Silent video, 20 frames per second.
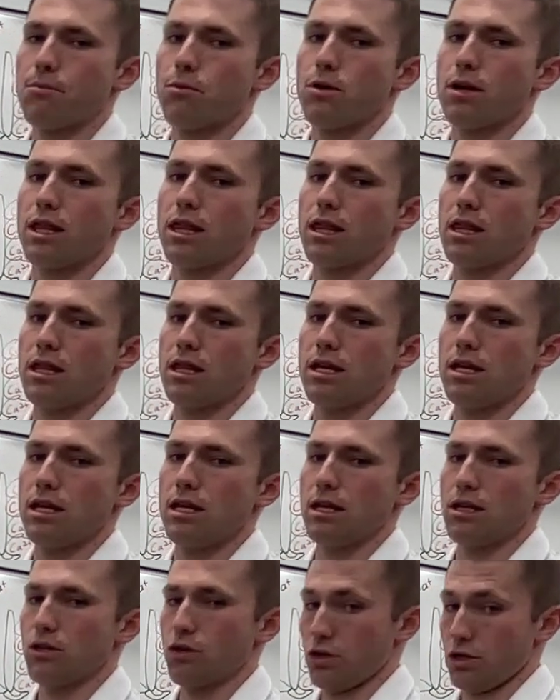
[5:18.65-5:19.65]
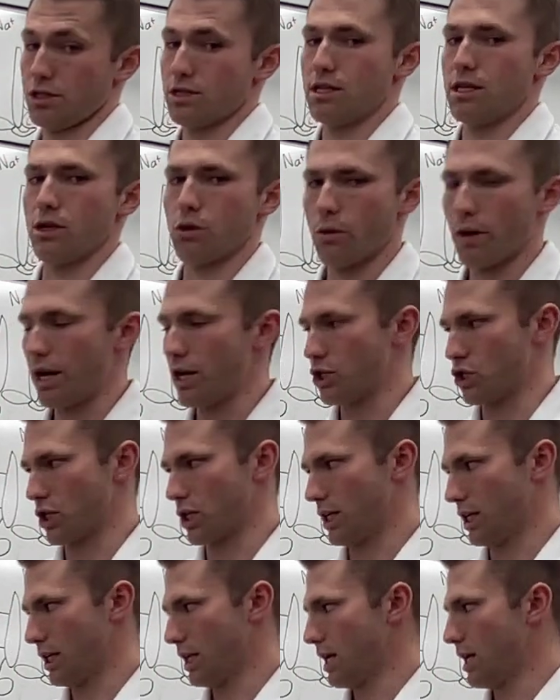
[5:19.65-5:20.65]
with the Nernst
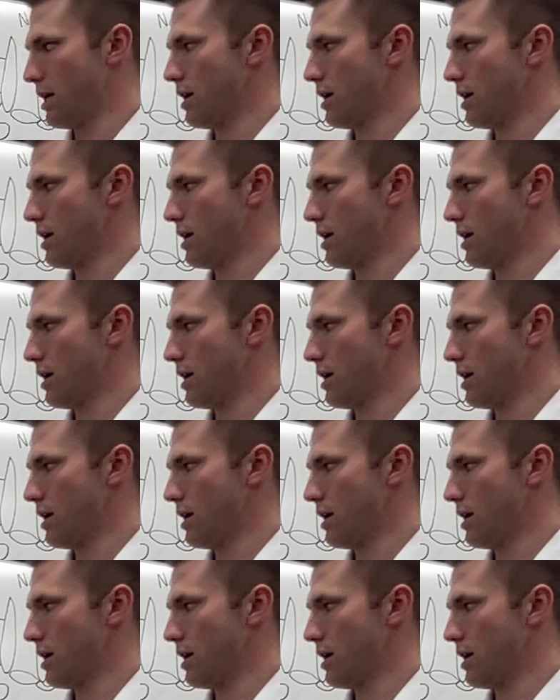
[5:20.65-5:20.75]
equation,